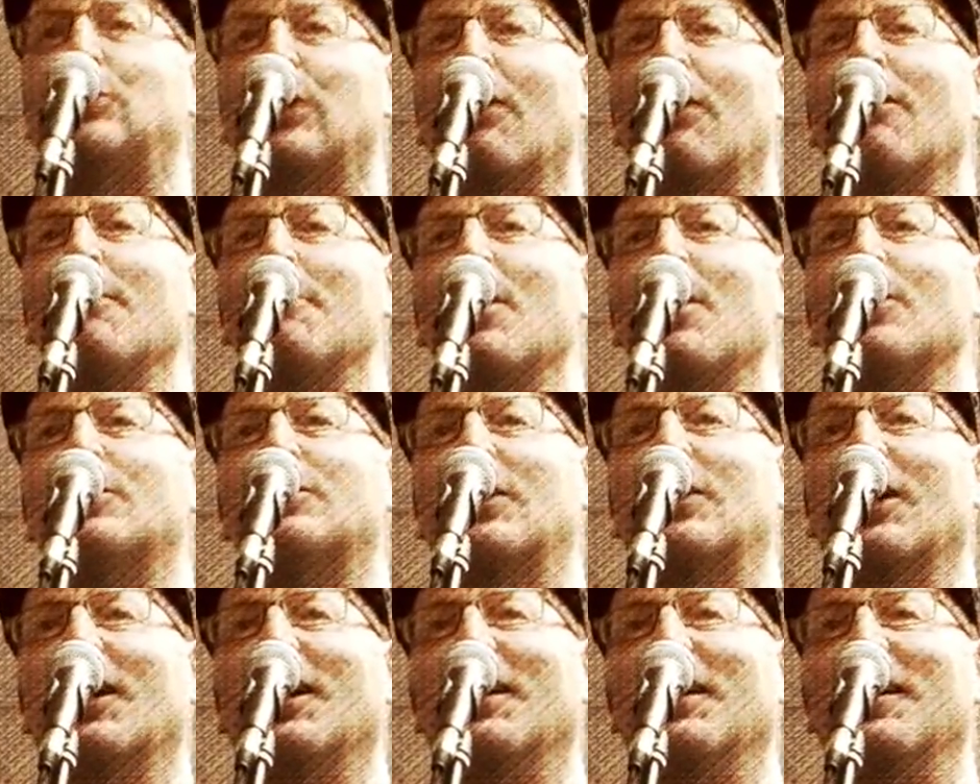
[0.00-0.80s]
Joey
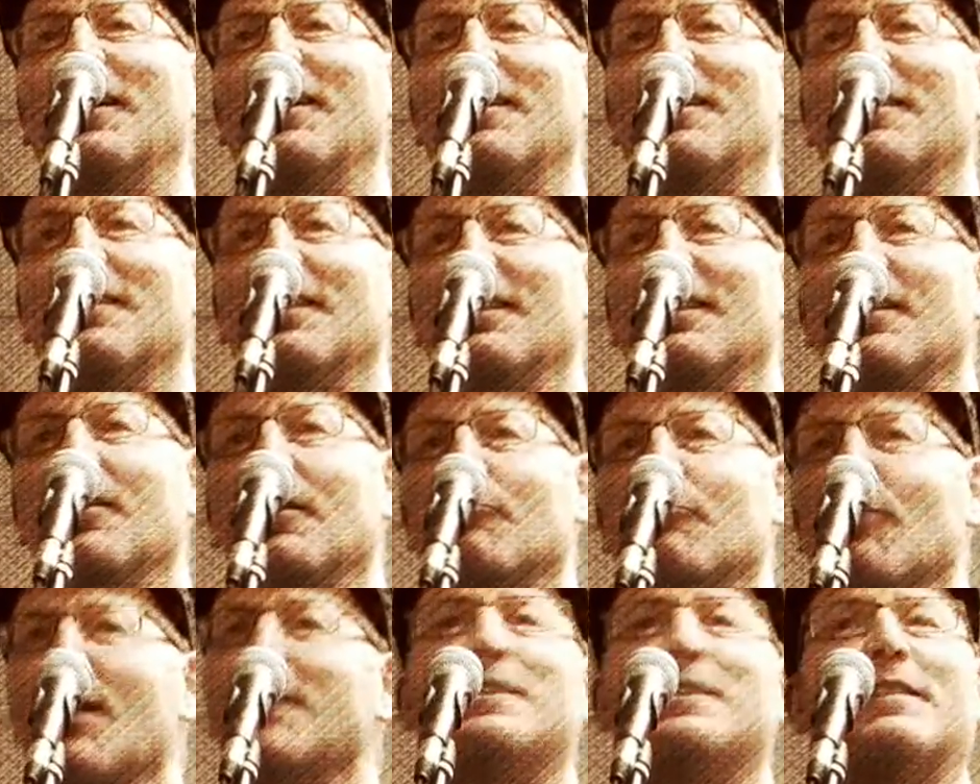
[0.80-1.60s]
Musker,
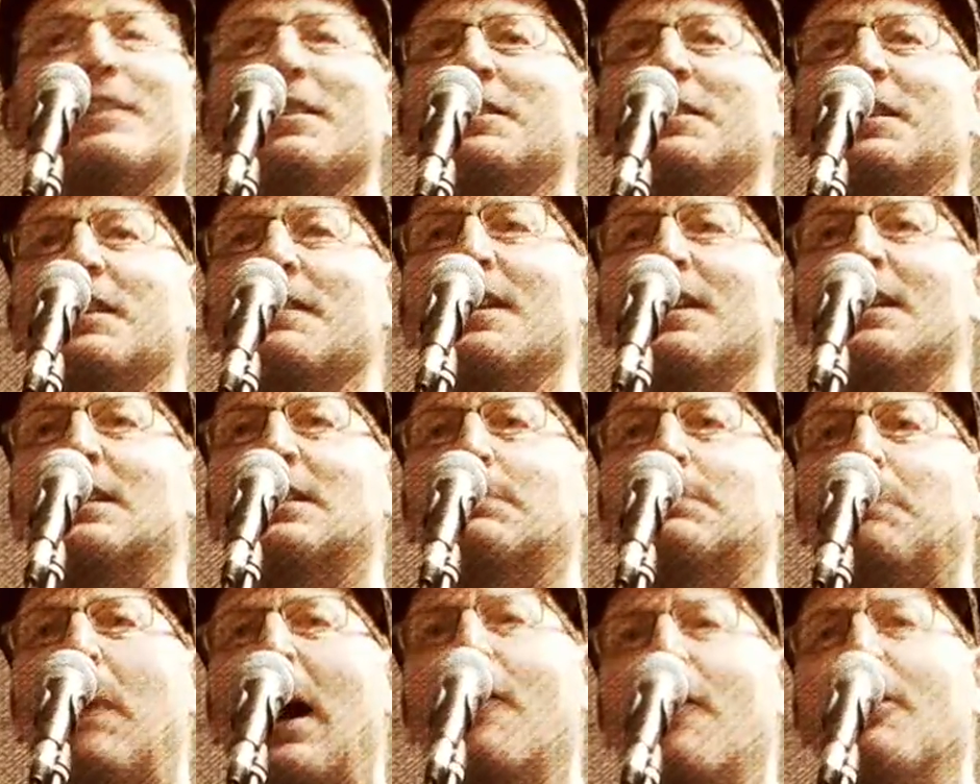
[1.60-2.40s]
resident in
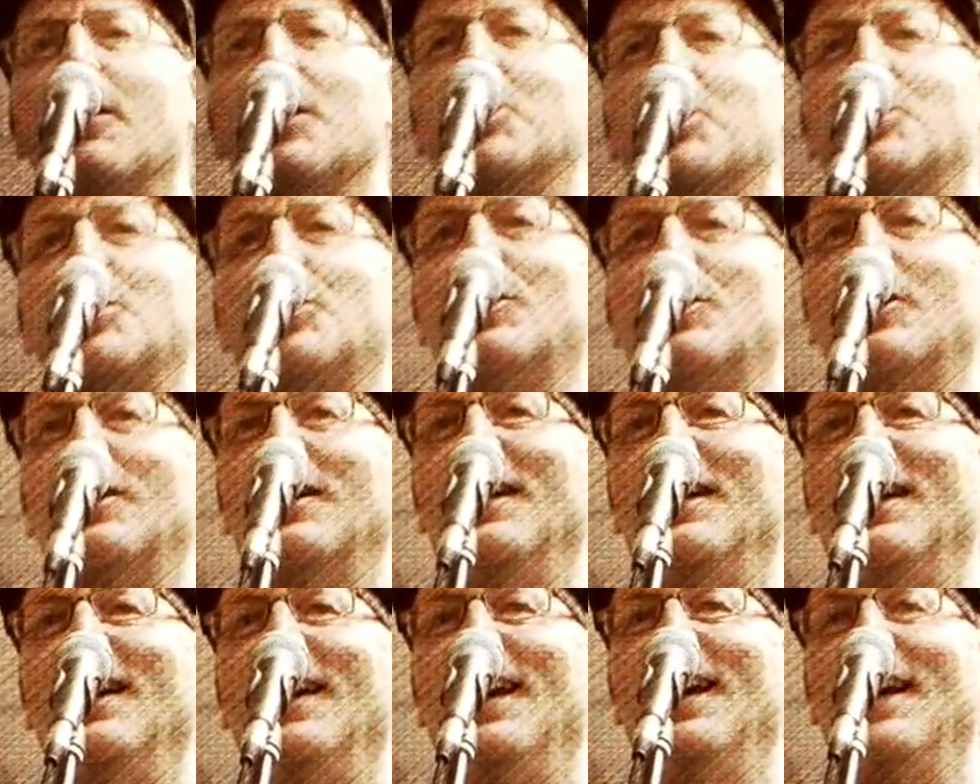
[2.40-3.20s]
this parish.
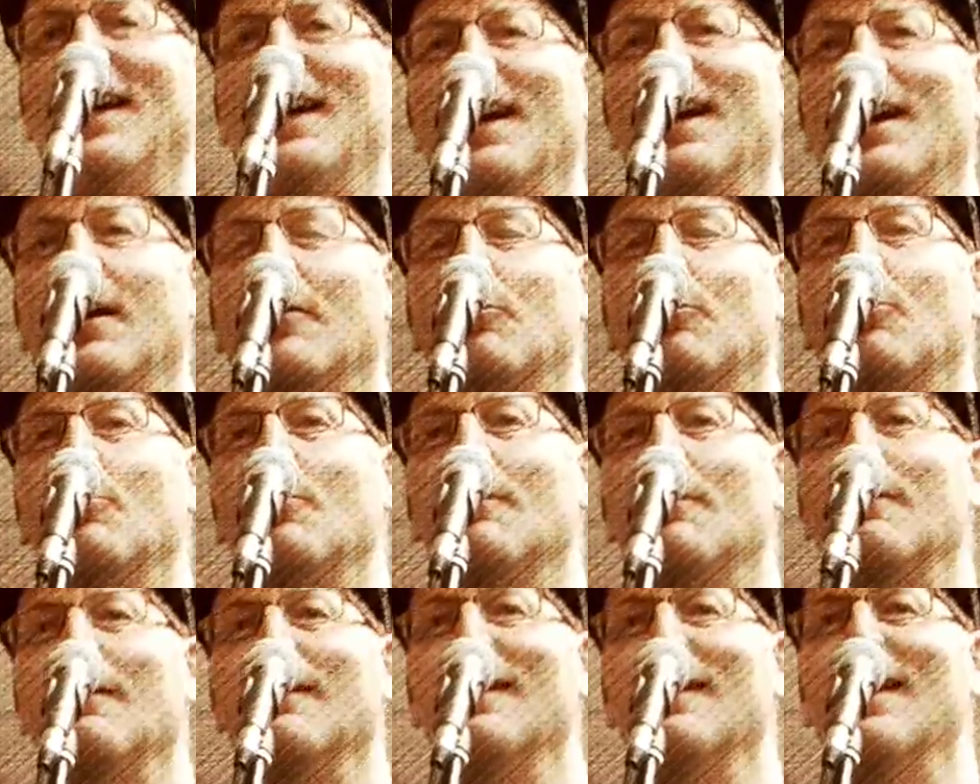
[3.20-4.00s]

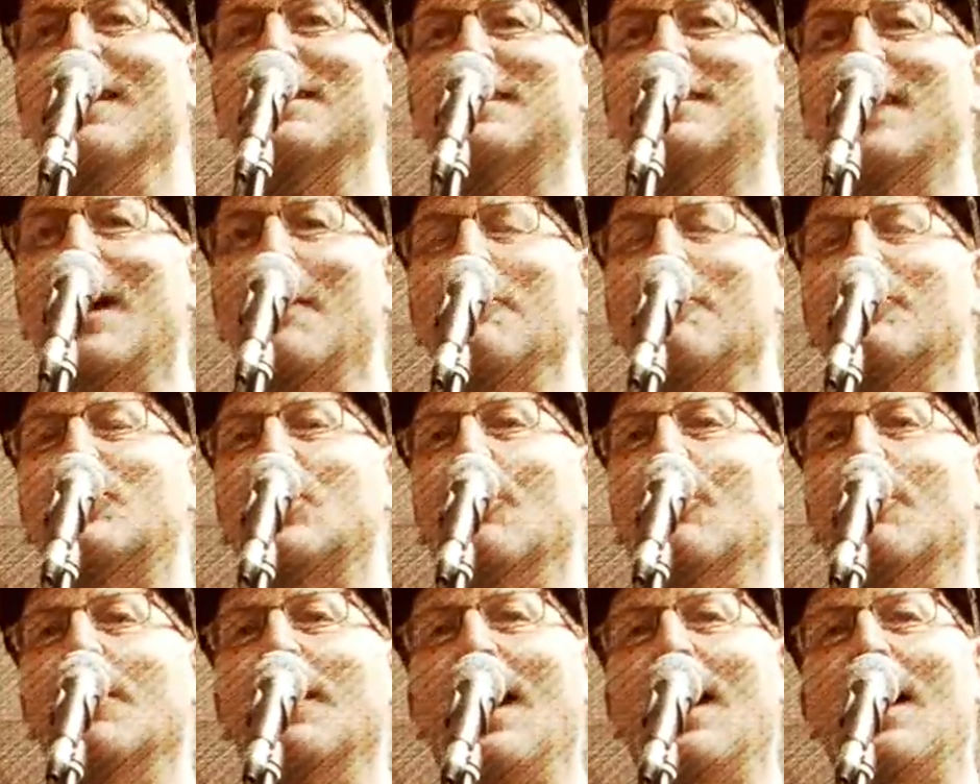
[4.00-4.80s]
Last time
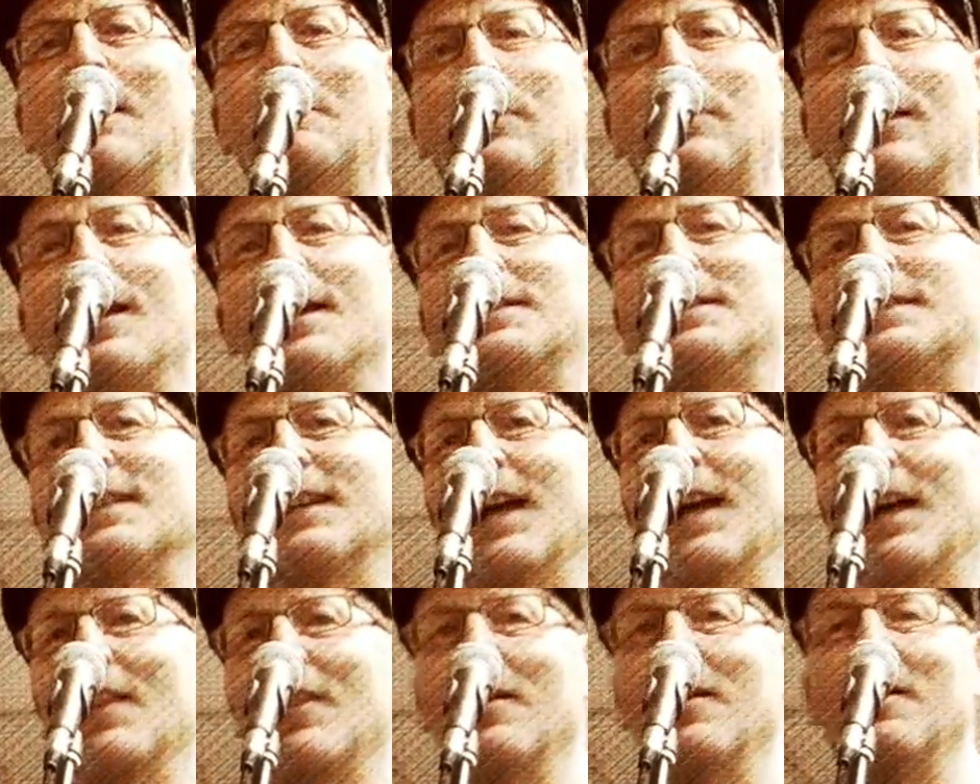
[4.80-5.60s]
Joe and I played
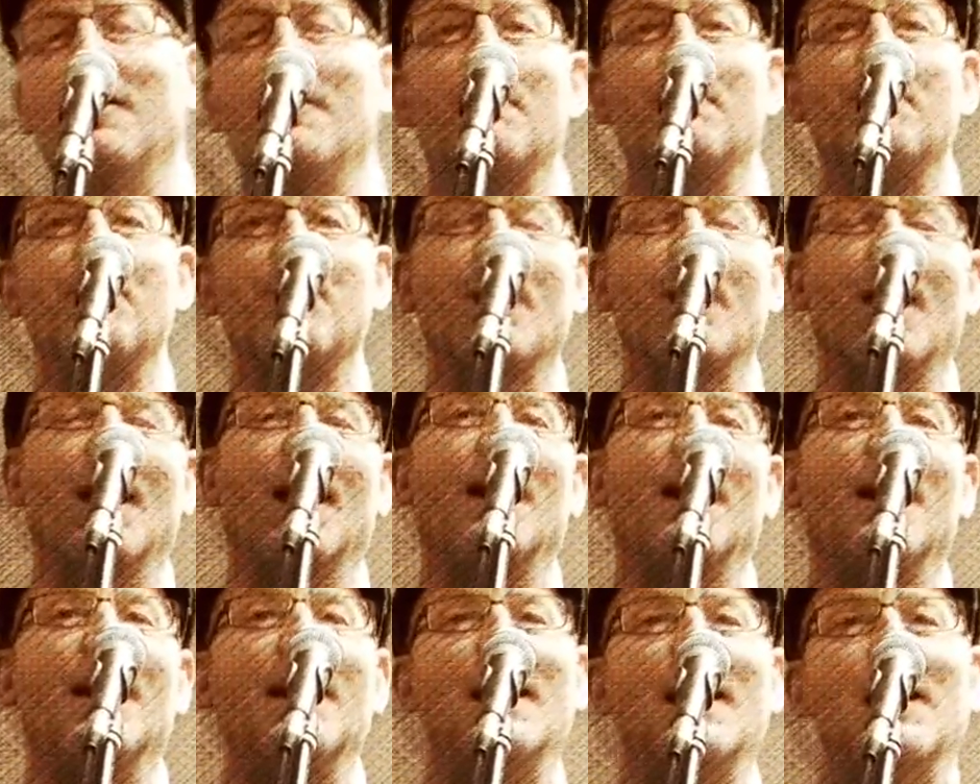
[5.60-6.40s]
together,
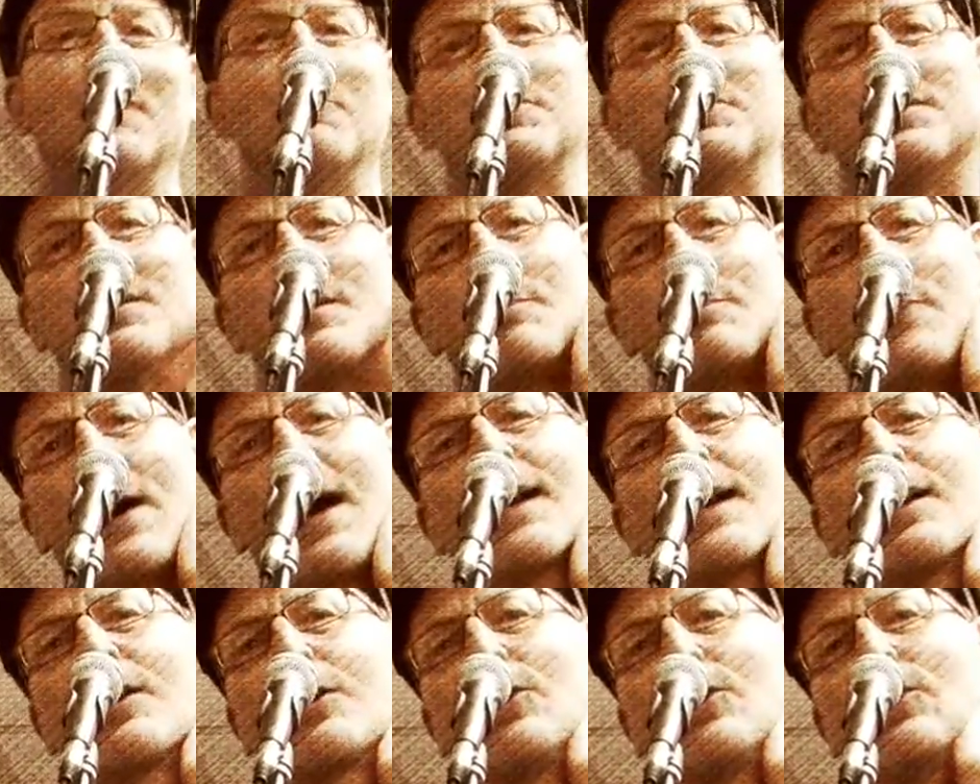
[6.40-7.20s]
uh, it was in a
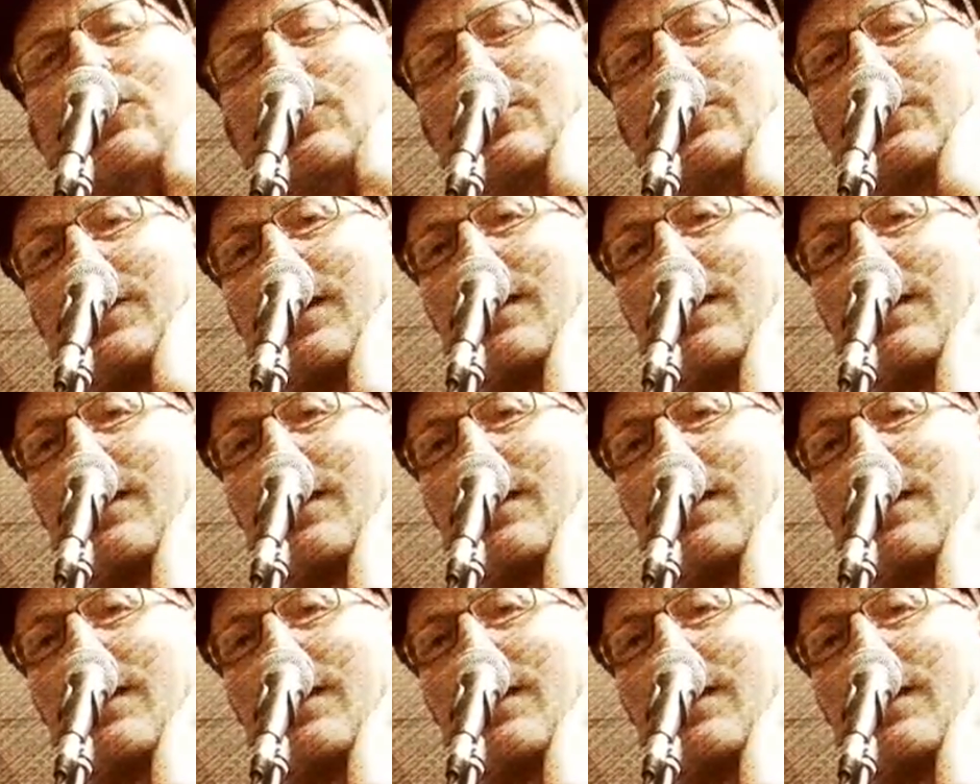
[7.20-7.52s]
band called